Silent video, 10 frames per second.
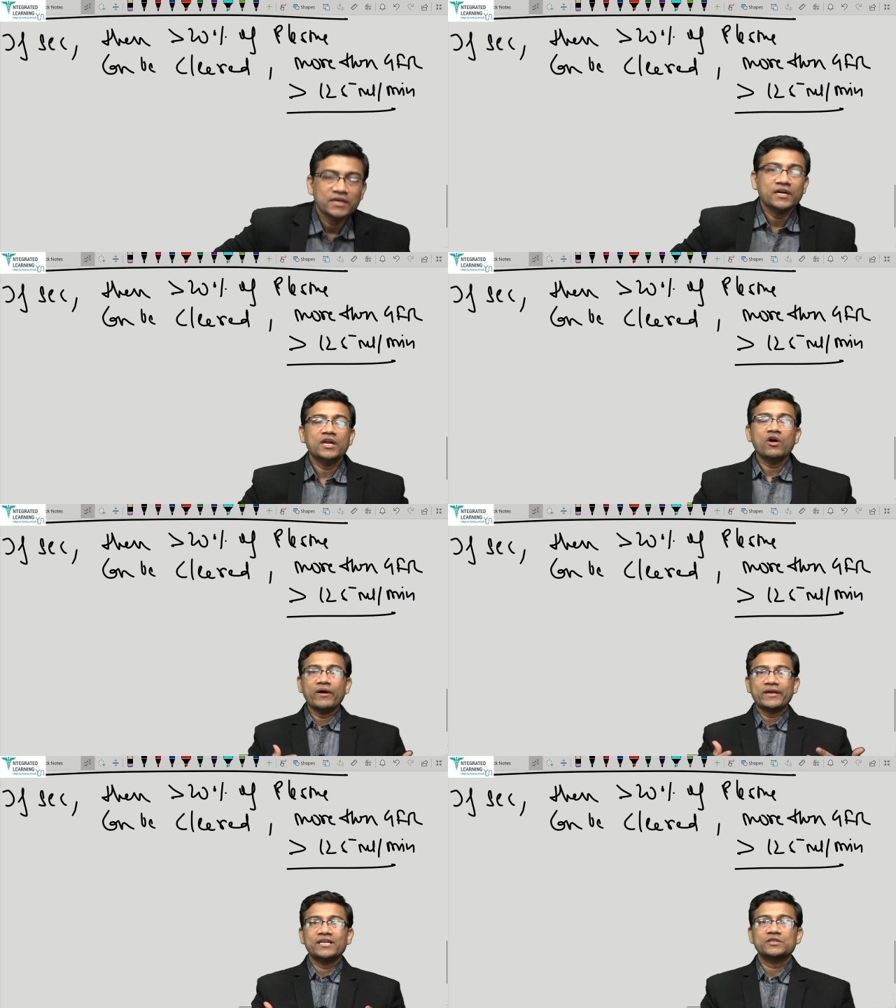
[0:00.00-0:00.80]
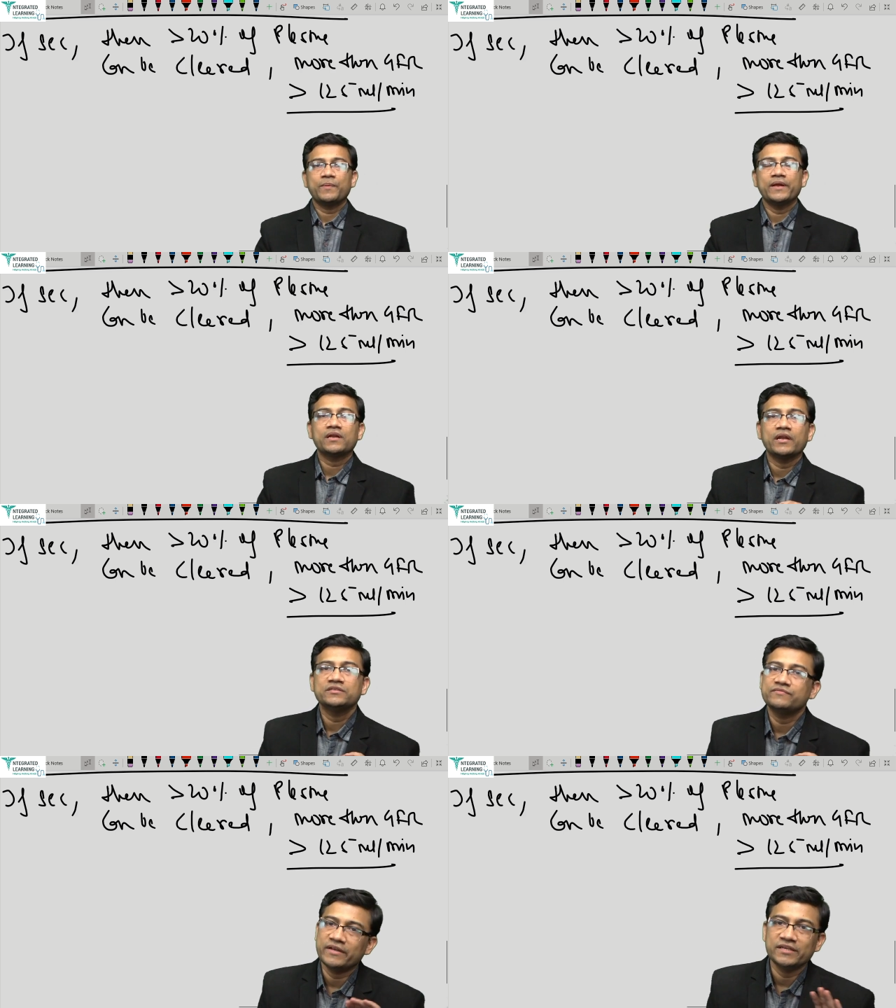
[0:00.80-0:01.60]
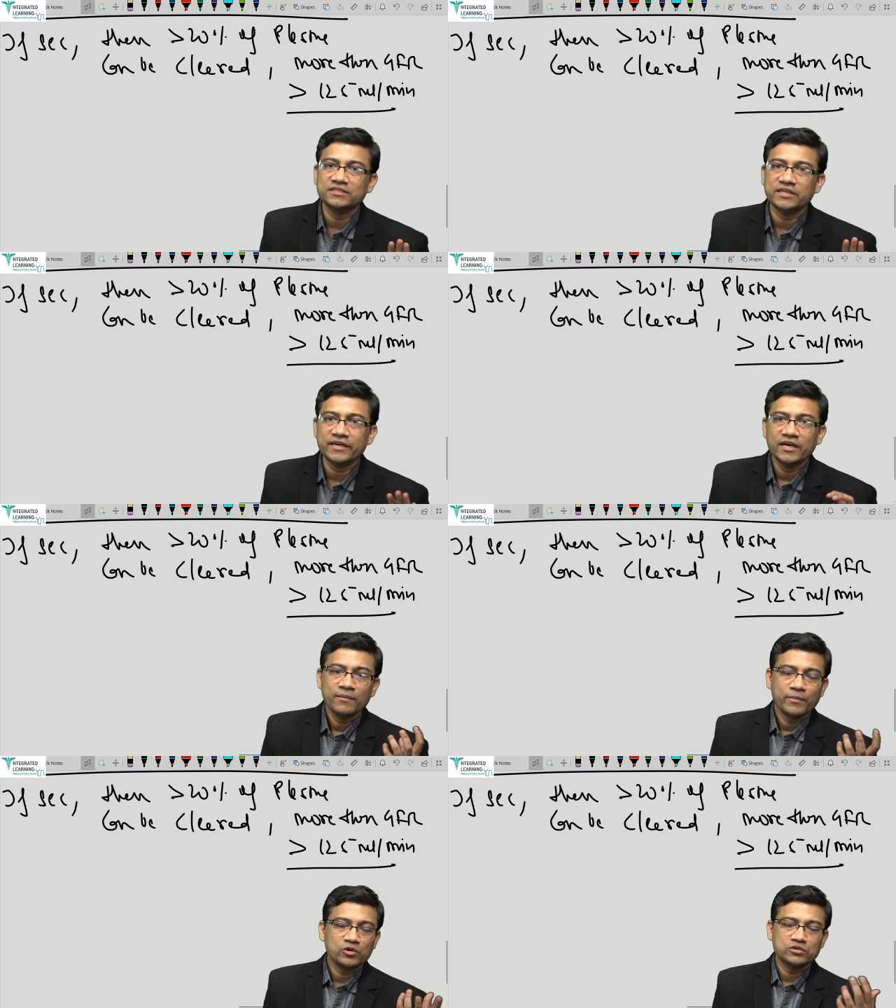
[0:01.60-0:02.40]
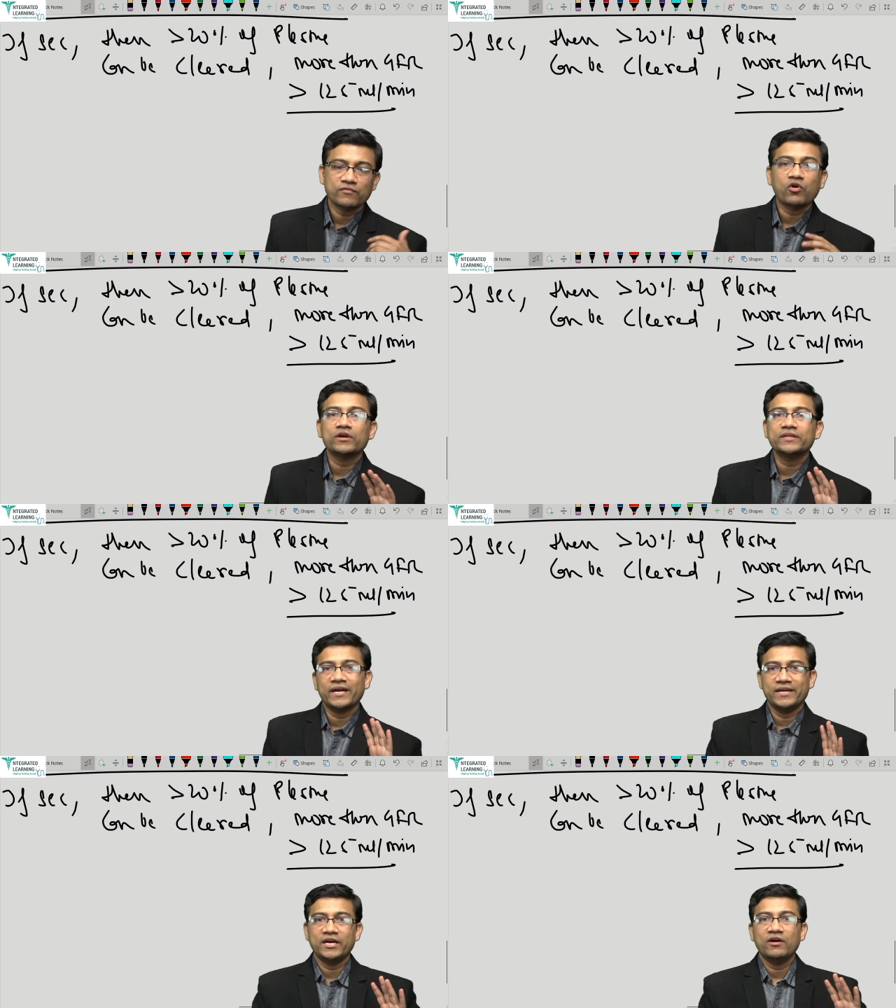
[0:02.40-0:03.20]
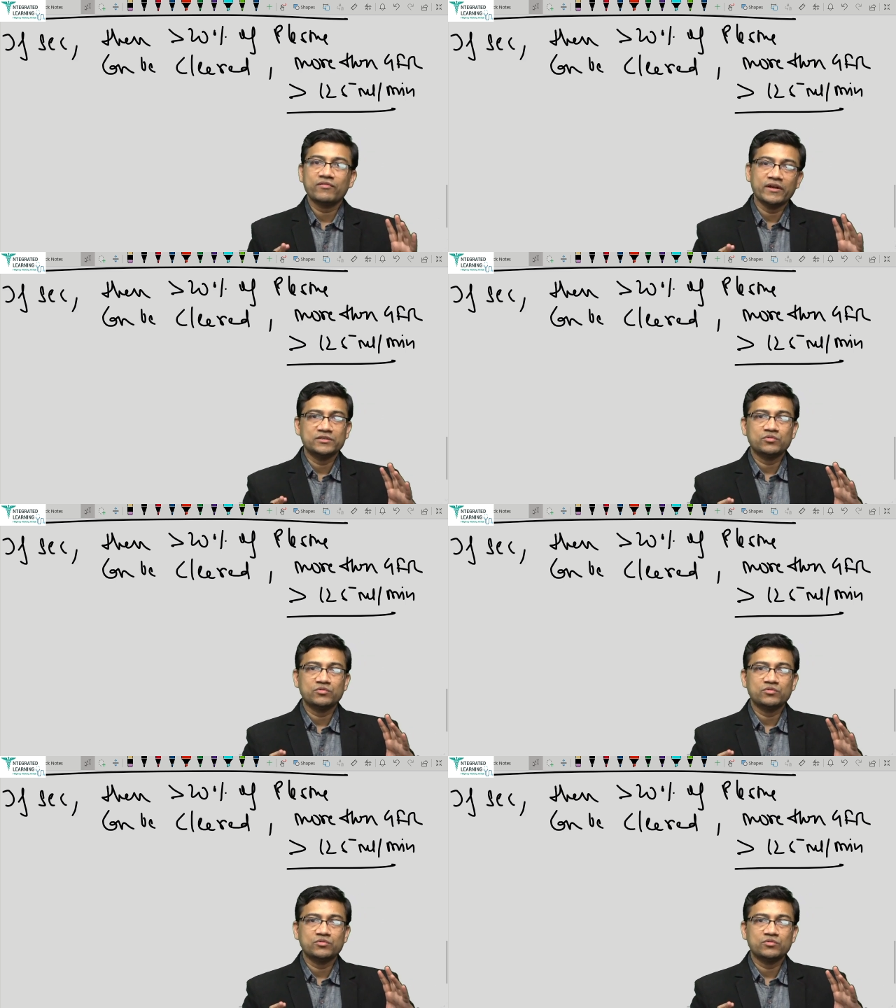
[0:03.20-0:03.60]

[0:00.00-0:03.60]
Now I can explain clearance very easily because you have got the idea of clearance.